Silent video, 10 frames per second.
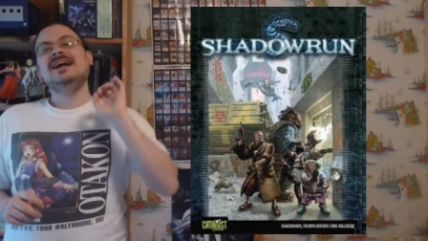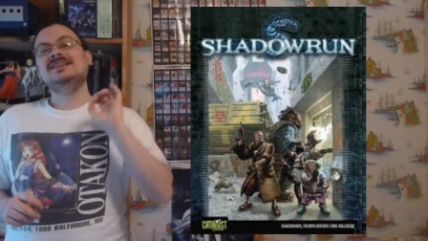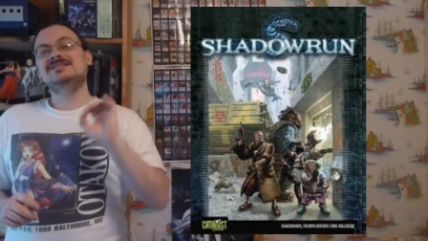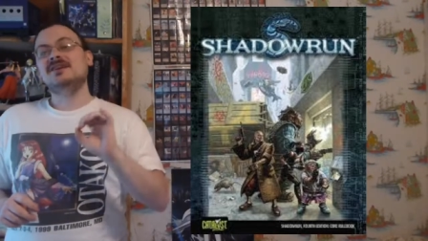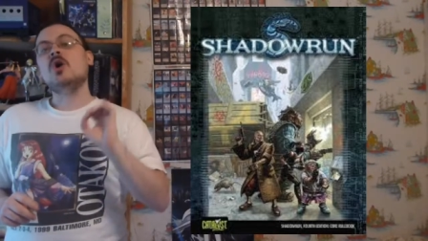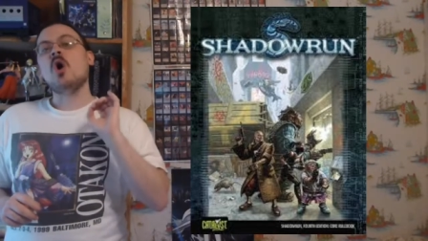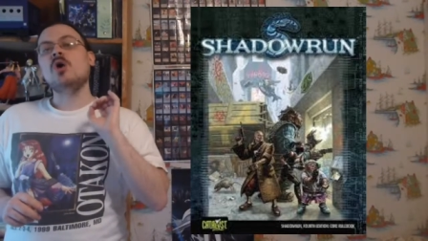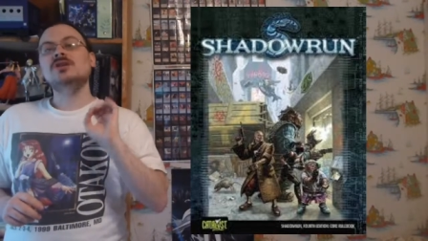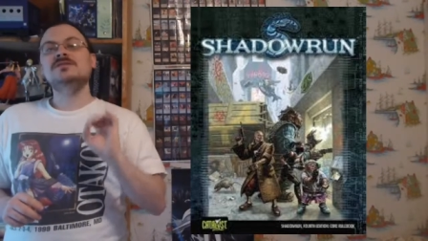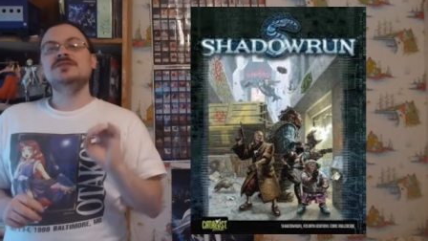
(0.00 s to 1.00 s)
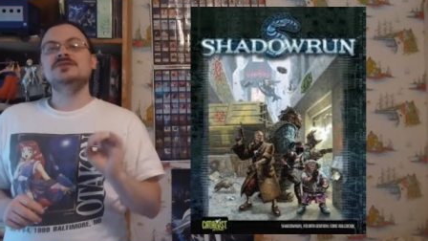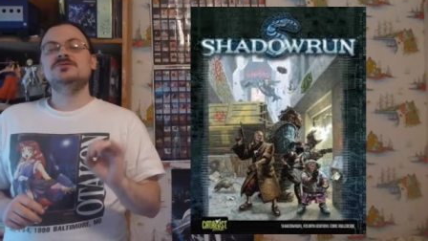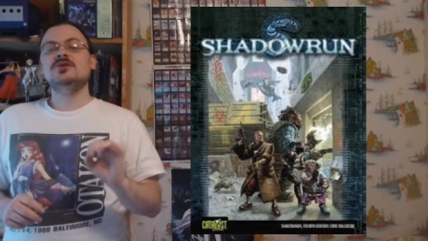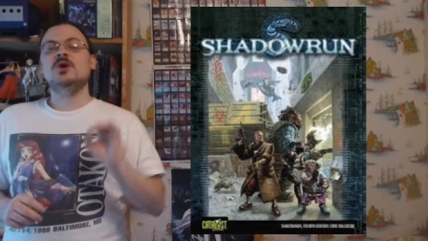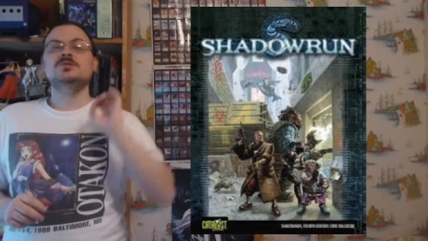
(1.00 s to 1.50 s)
is that all of these
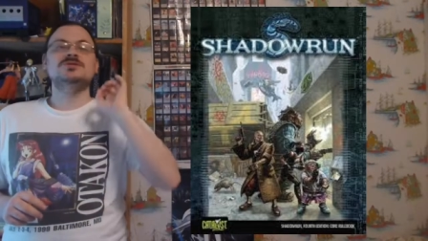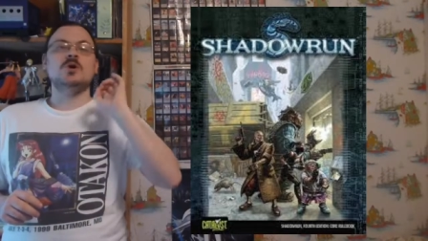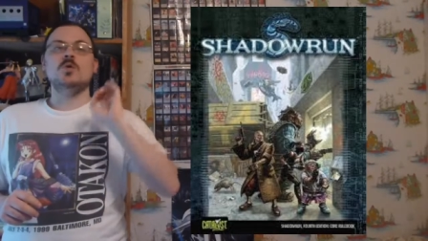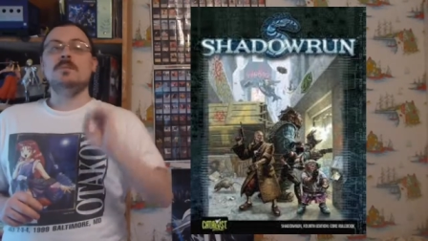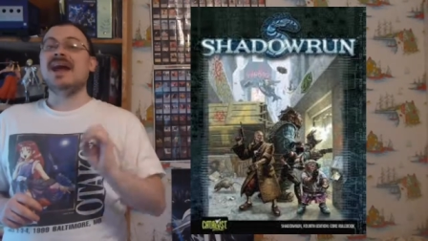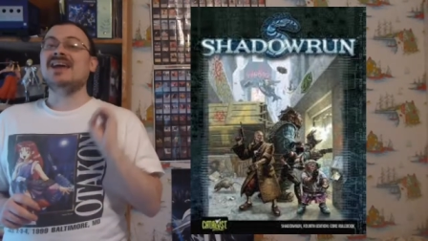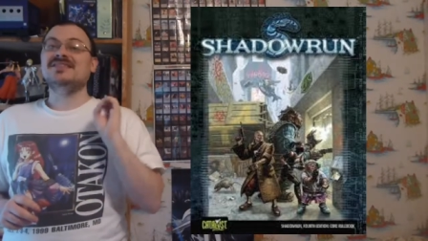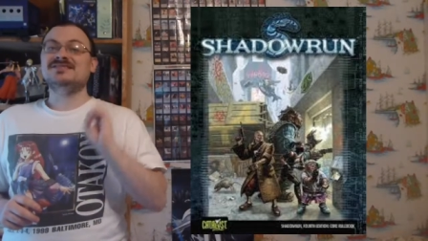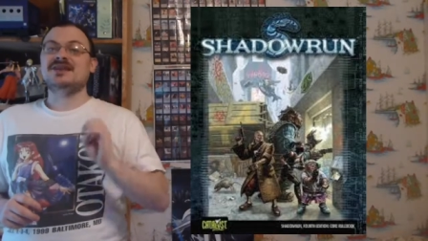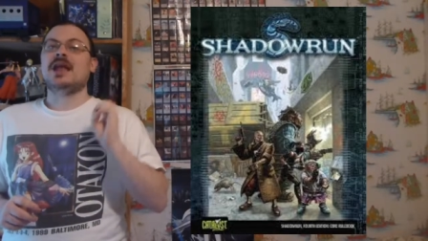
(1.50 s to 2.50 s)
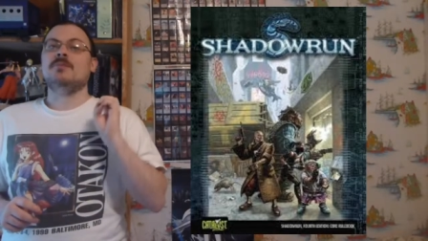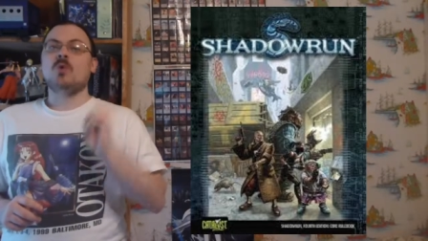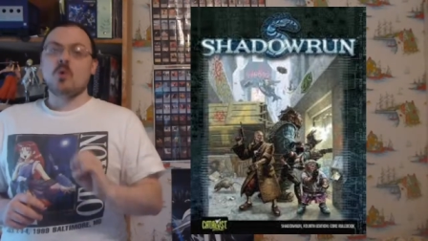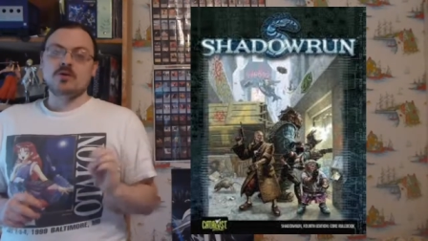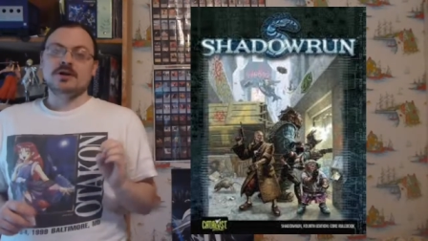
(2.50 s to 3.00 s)
drones obey the same
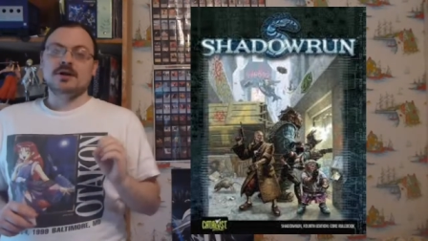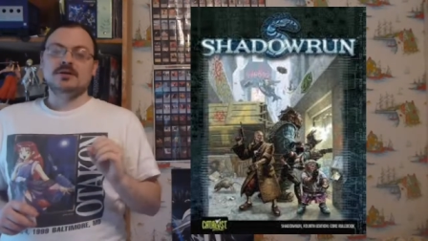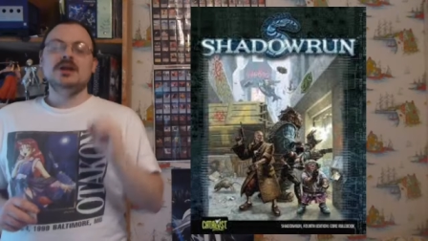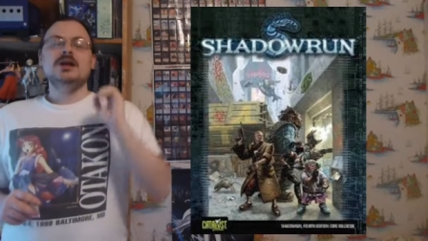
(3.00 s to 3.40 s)
order.